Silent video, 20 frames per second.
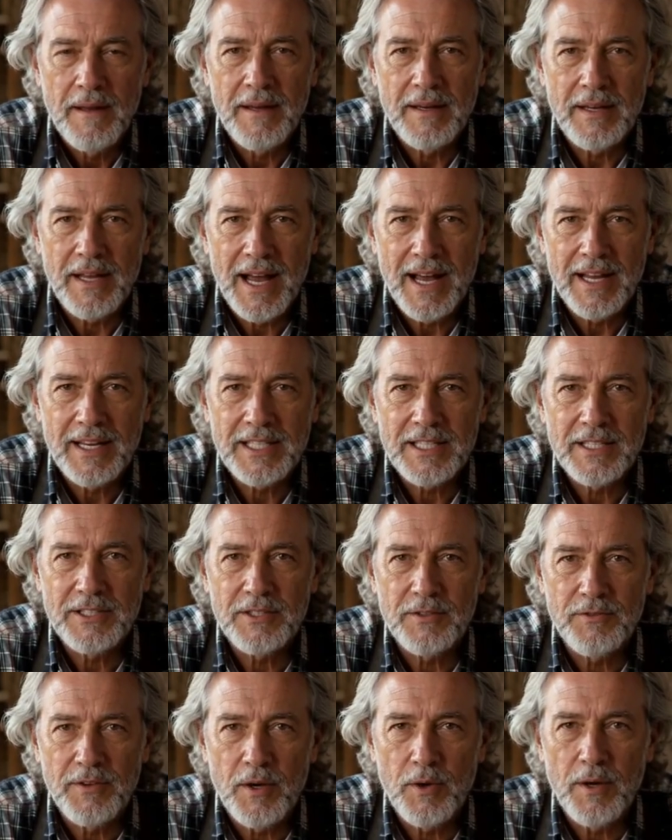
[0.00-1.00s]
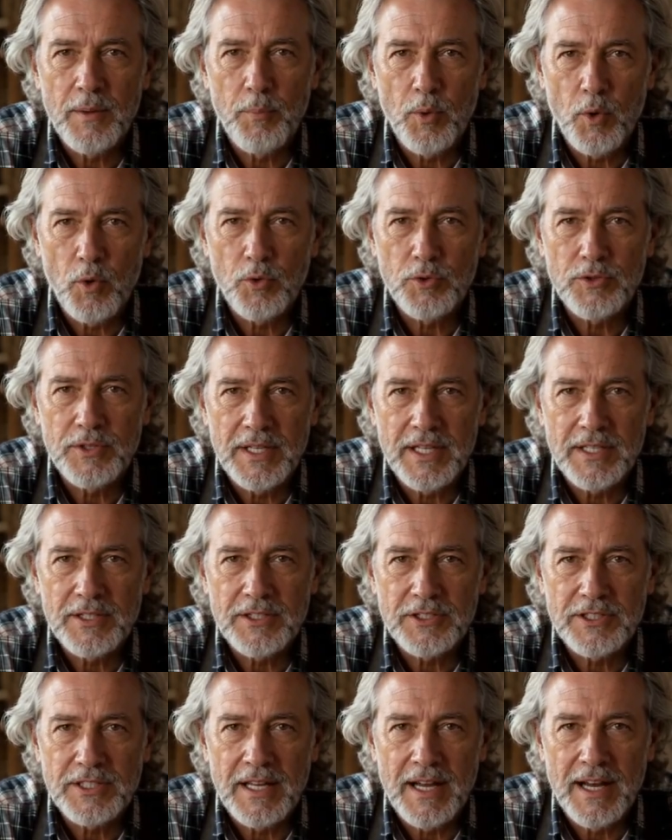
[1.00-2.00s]
That is a very bold thing
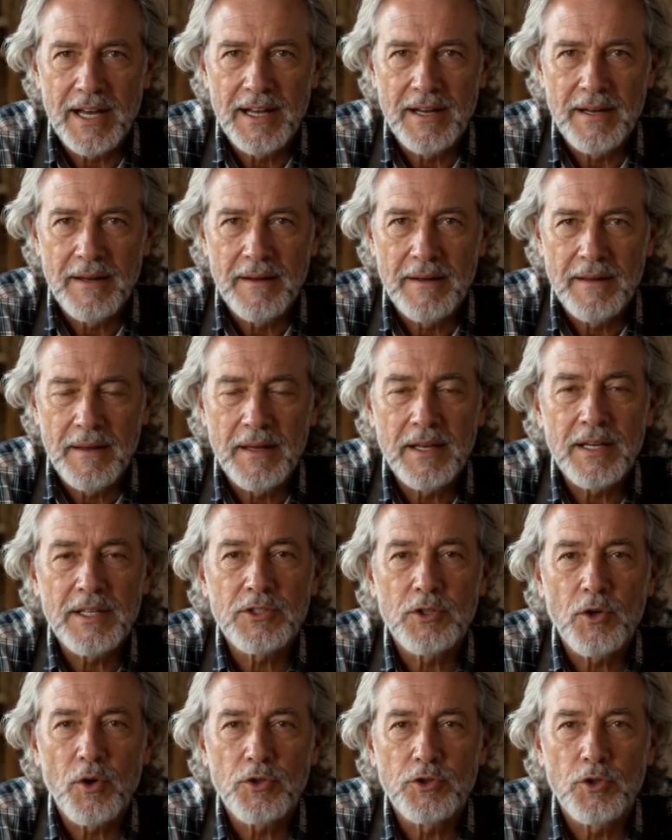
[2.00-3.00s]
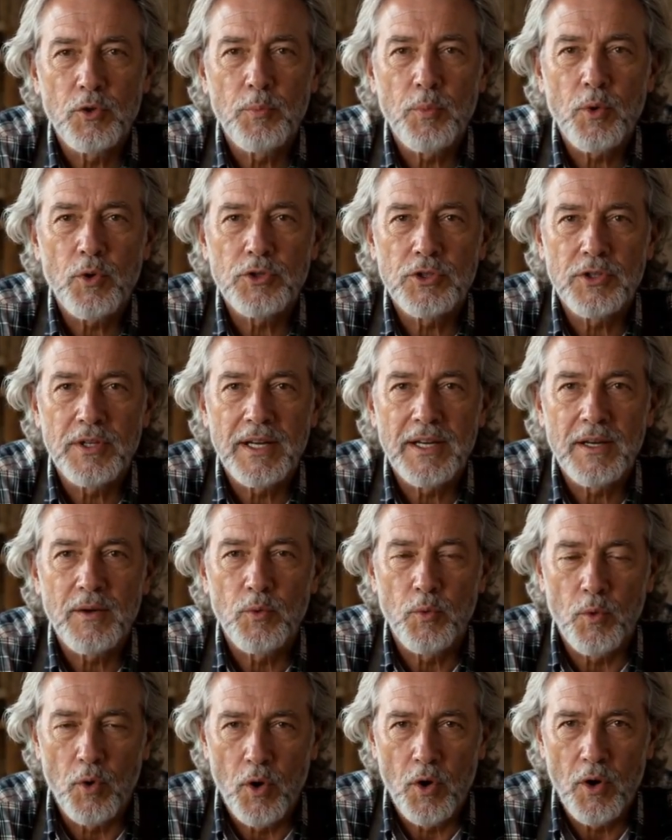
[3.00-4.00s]
to say. It is also mostly
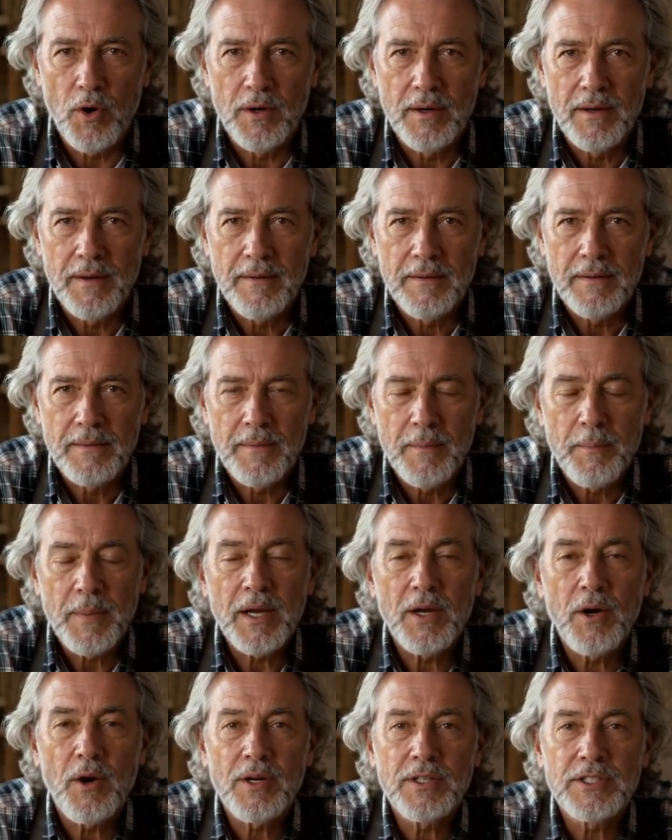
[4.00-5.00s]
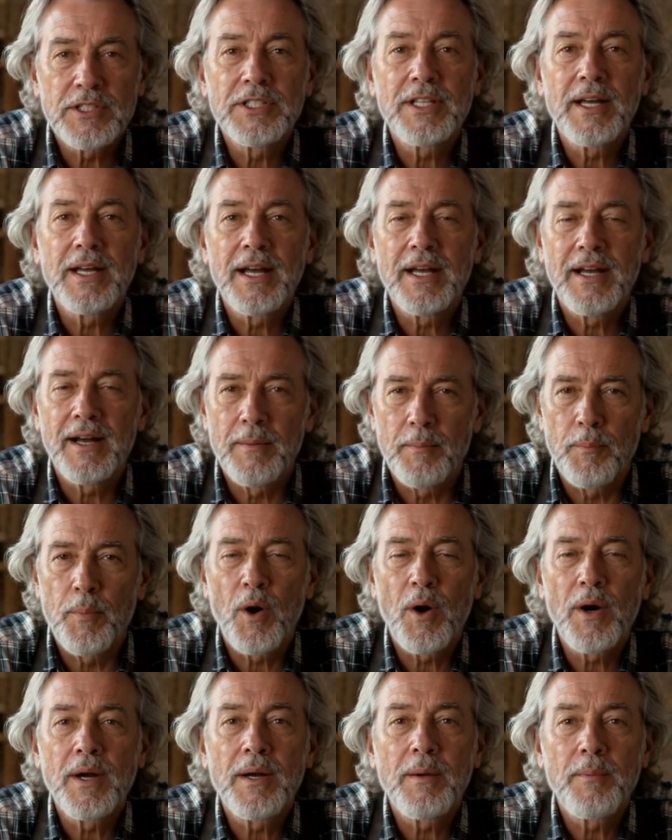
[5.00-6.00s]
wrong. Because sitting in
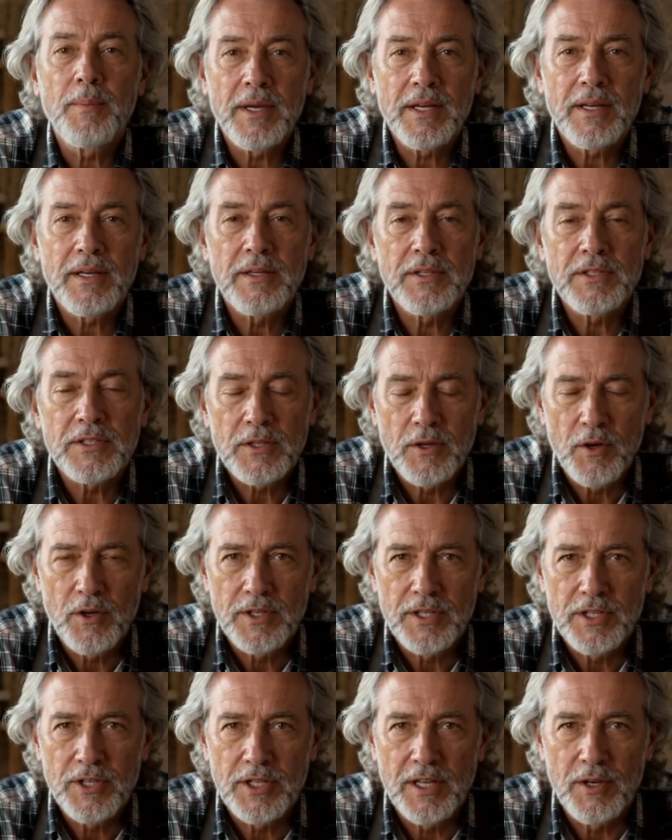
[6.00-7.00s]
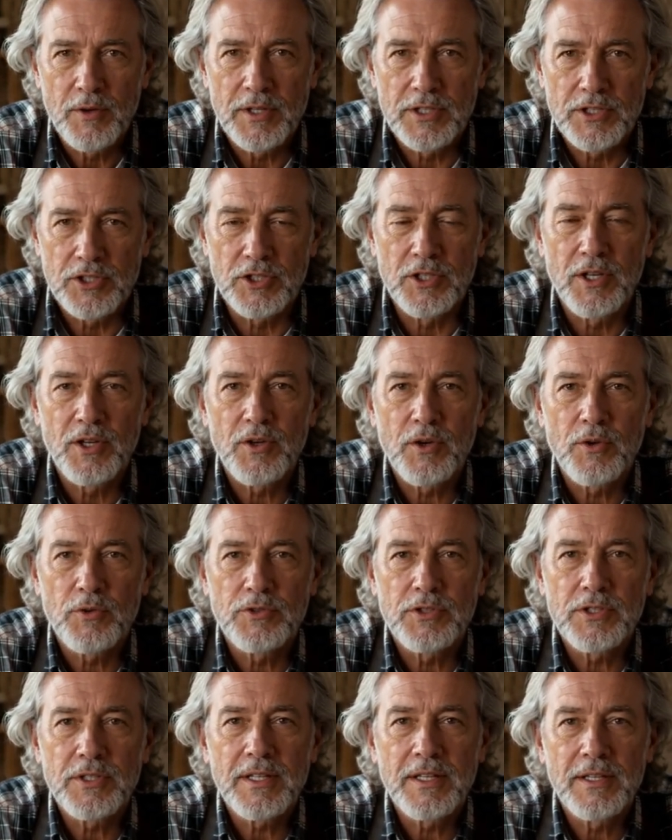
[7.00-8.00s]
bargain bins, on clearance
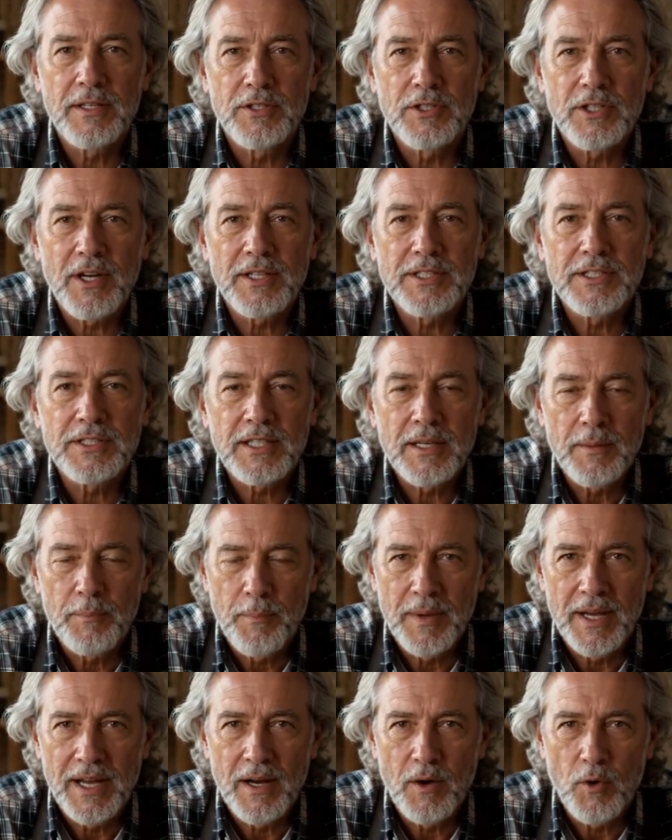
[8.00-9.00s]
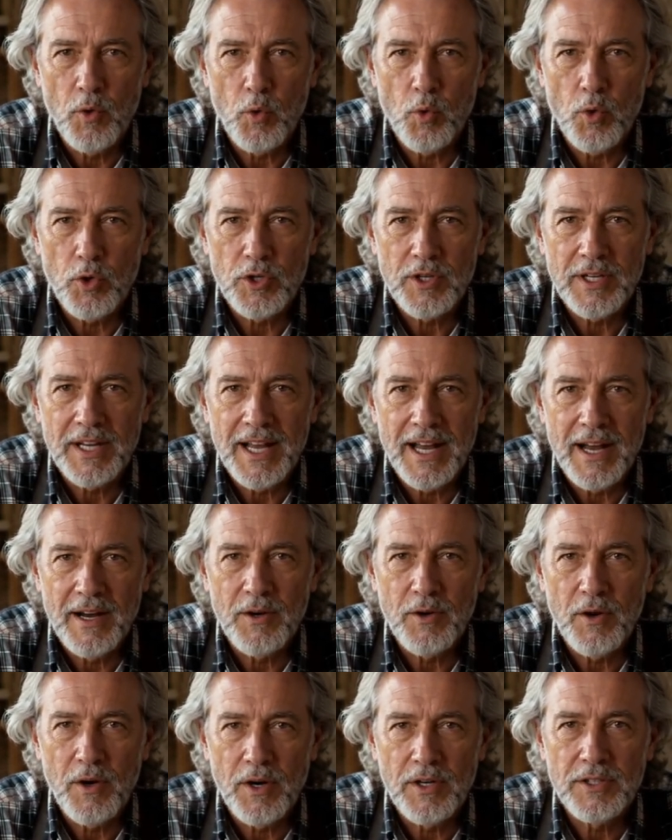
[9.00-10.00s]
shelves, in dusty mail-order
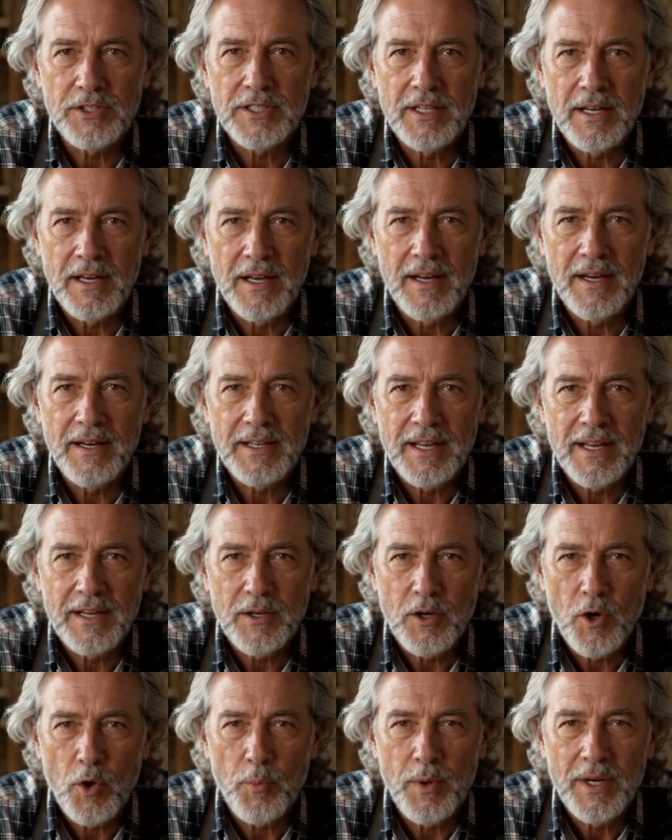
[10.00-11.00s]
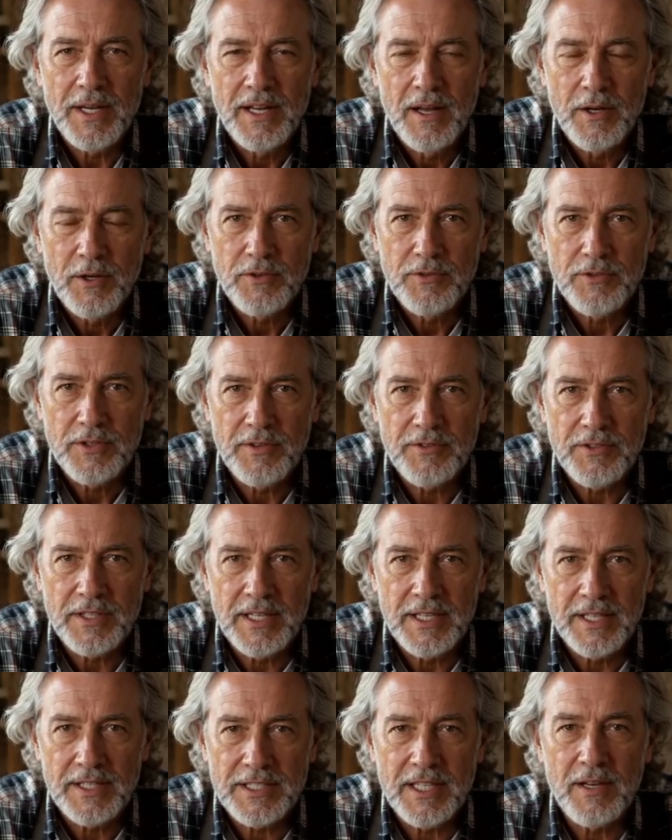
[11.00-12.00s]
catalogs that nobody under
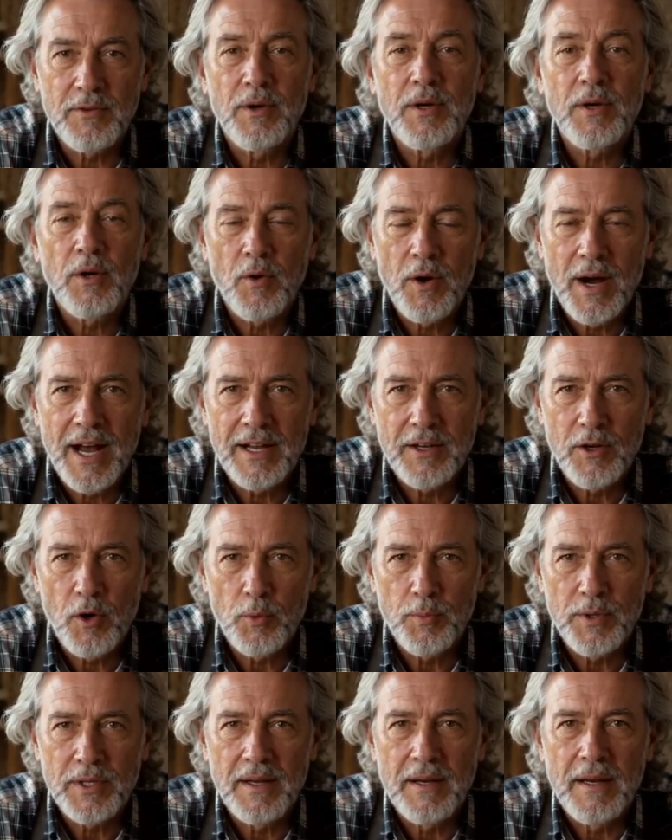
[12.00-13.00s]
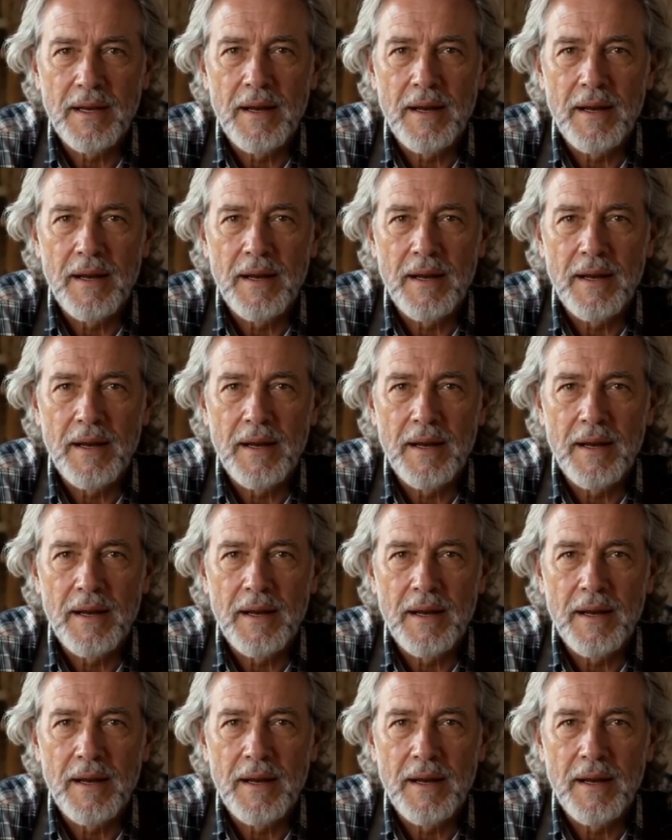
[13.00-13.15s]
50 has ever cracked open,